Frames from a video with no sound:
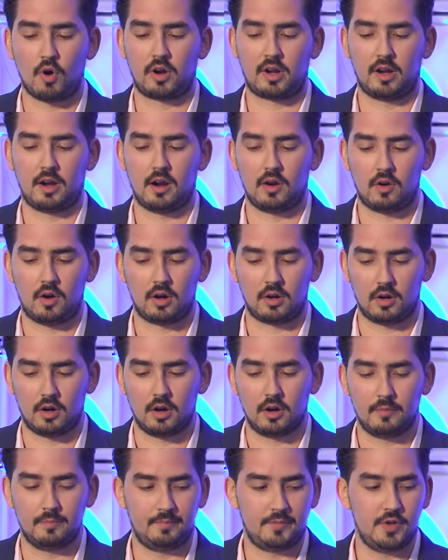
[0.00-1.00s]
market on
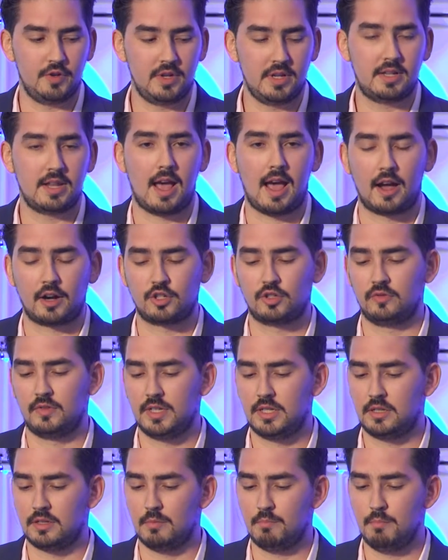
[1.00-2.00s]
Augur, you need to
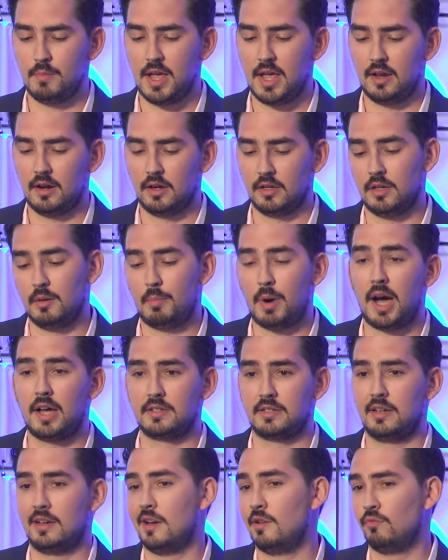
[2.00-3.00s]
actually submit a
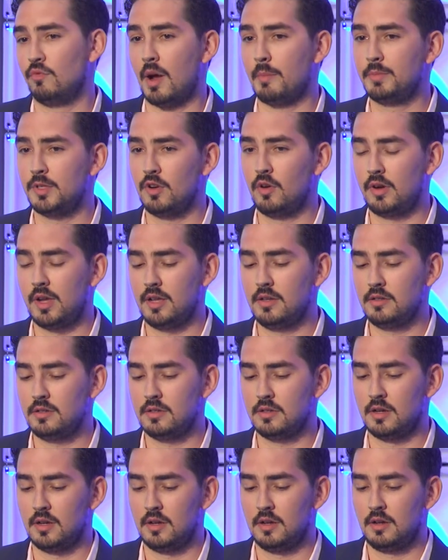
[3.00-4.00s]
deposit in rep
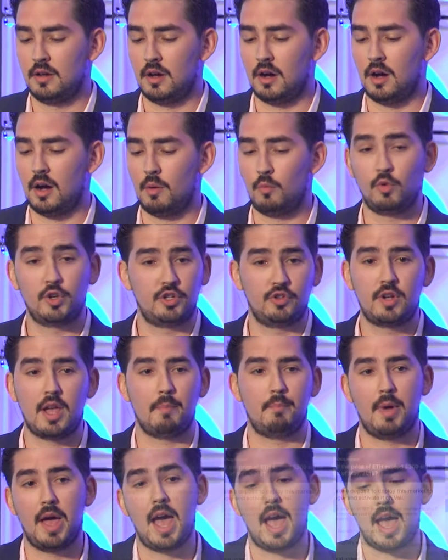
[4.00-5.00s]
tokens, which you get